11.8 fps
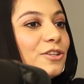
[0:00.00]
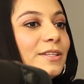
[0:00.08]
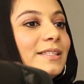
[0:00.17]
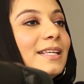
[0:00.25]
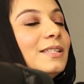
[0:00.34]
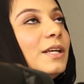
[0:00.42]

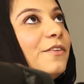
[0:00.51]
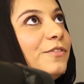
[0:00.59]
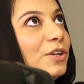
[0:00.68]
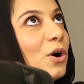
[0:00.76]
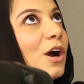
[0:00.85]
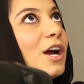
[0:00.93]
This is if
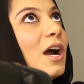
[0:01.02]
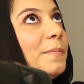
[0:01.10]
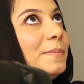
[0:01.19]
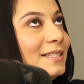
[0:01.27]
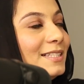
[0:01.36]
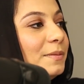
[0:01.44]
you're a
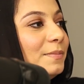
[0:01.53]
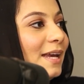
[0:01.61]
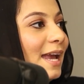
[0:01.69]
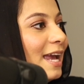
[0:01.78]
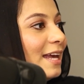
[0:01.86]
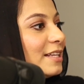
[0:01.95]
BCBA